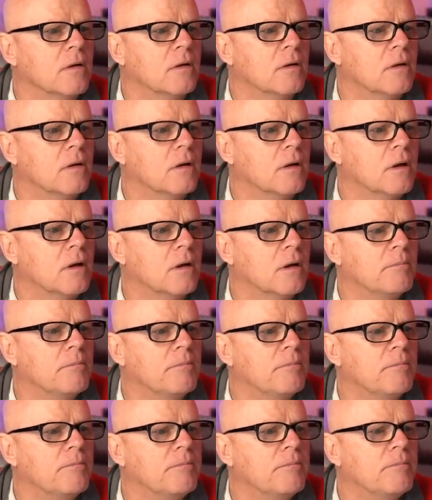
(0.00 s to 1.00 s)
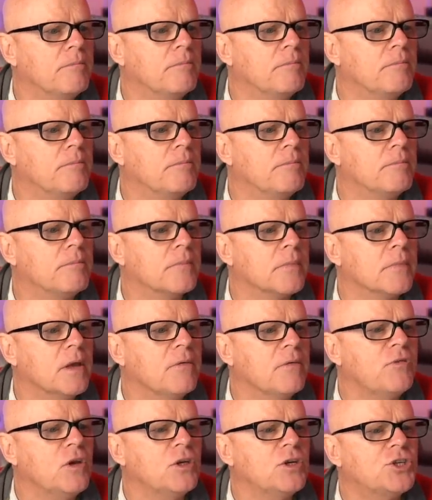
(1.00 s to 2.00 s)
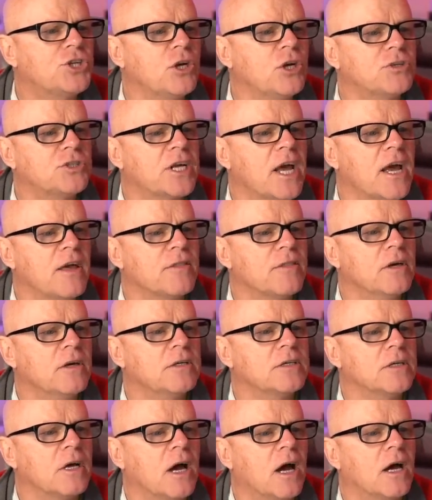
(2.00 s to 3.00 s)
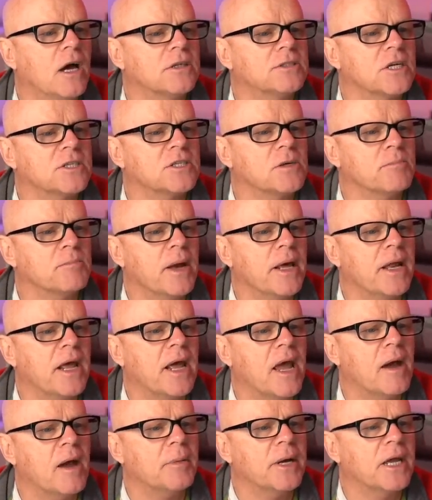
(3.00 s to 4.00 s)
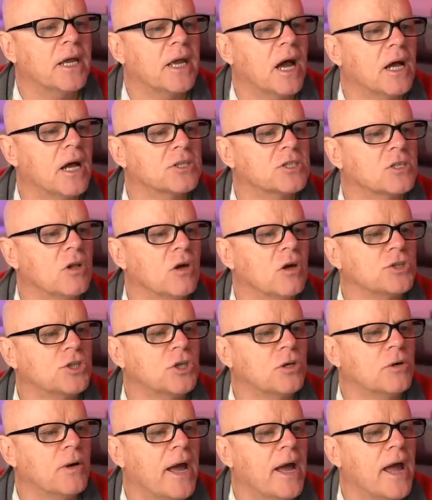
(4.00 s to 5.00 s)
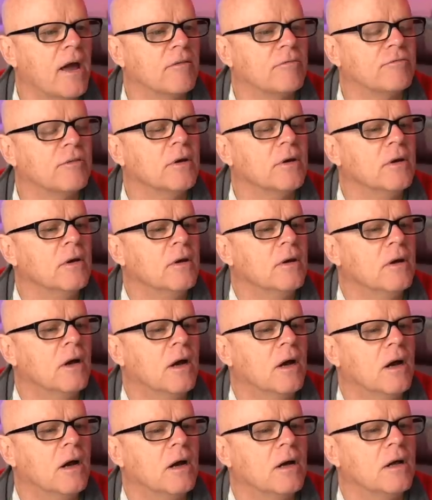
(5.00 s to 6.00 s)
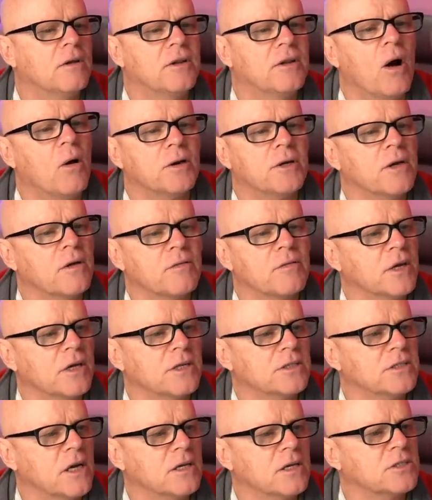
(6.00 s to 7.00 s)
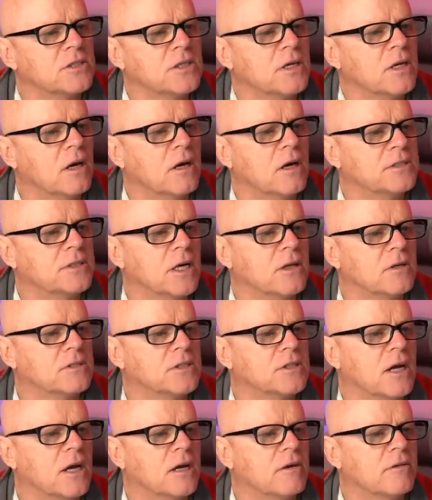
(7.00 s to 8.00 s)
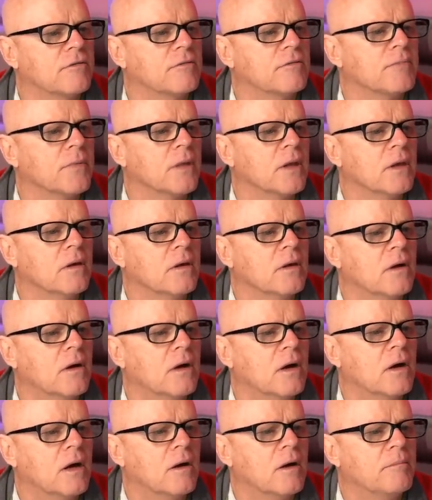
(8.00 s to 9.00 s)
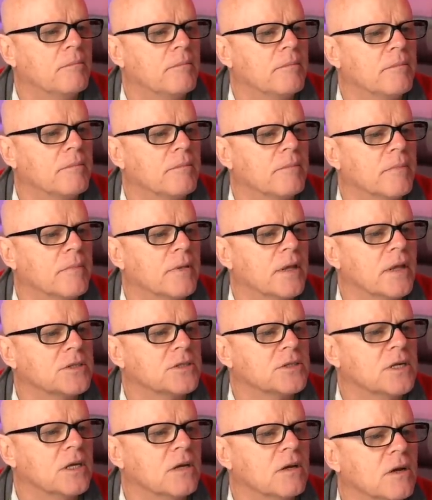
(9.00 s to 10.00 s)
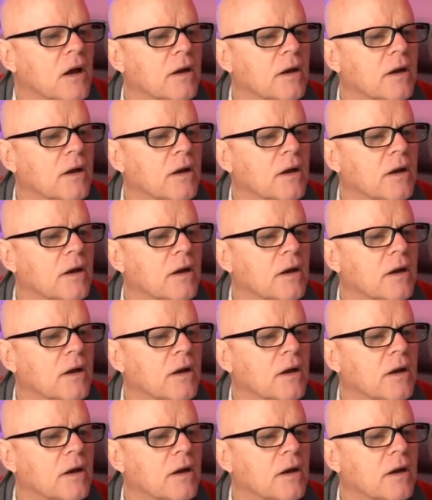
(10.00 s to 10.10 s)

If you shoot tethered, does it matter how many card slots you have? No, I don't think it does, Delta Dave. That's it.